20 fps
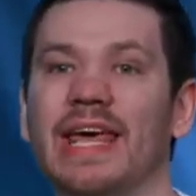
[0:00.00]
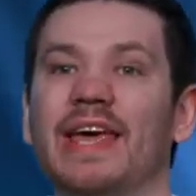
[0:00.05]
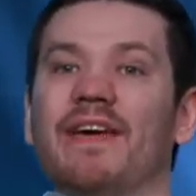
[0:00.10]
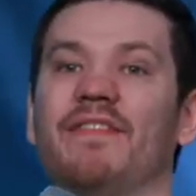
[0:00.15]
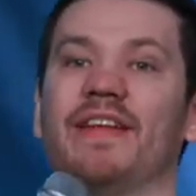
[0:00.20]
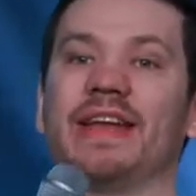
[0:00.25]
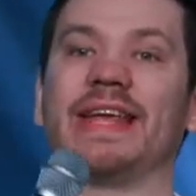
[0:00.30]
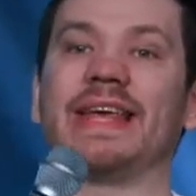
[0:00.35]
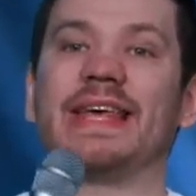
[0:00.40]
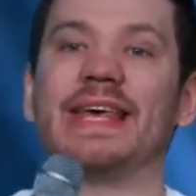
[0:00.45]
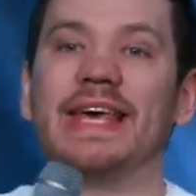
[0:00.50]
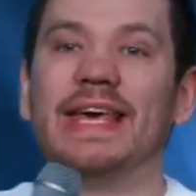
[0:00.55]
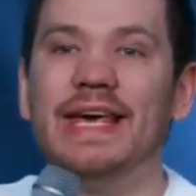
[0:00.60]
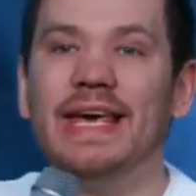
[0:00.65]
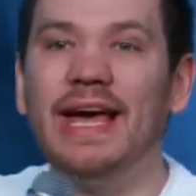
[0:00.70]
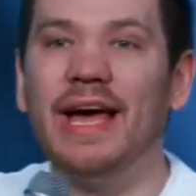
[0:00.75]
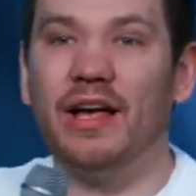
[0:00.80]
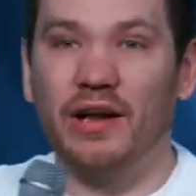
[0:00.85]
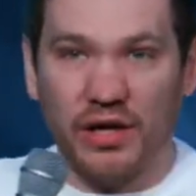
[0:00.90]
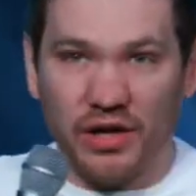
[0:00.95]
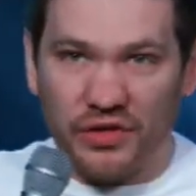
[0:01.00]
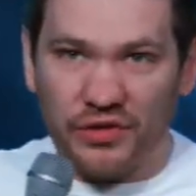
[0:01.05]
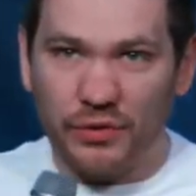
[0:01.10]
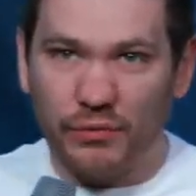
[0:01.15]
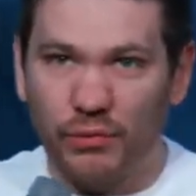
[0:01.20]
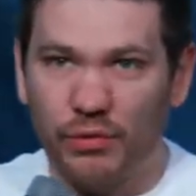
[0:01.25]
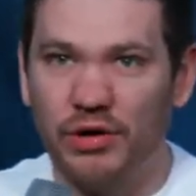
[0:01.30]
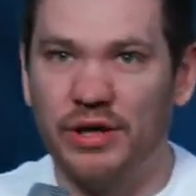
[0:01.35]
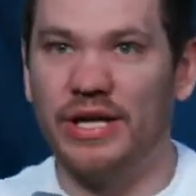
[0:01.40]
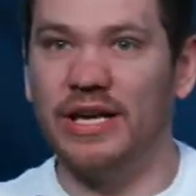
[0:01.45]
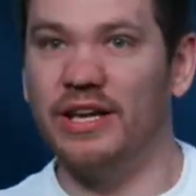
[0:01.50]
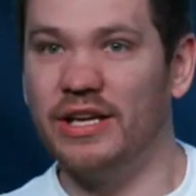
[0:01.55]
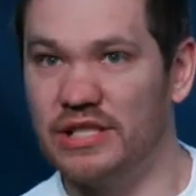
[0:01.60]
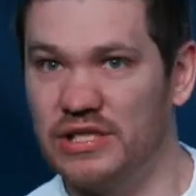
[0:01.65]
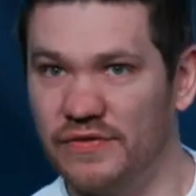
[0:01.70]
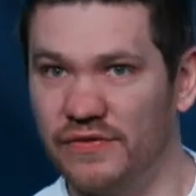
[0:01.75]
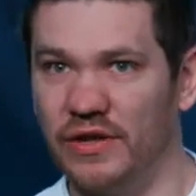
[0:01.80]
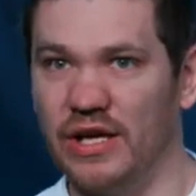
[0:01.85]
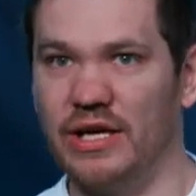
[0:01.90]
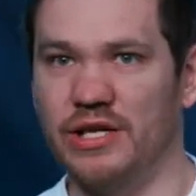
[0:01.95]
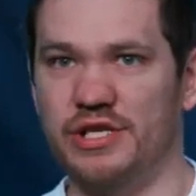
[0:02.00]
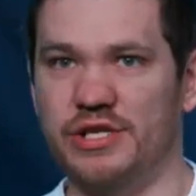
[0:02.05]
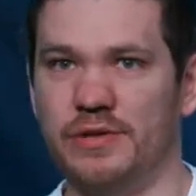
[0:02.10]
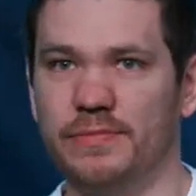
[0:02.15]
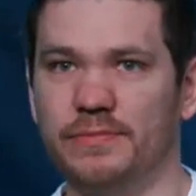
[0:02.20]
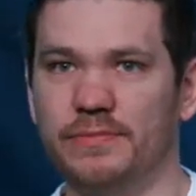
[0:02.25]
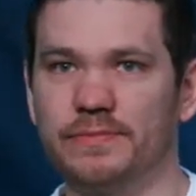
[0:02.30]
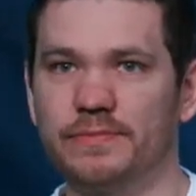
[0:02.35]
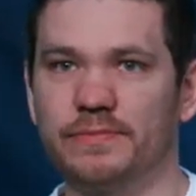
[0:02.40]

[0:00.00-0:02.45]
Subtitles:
even he had a thorn in his flesh.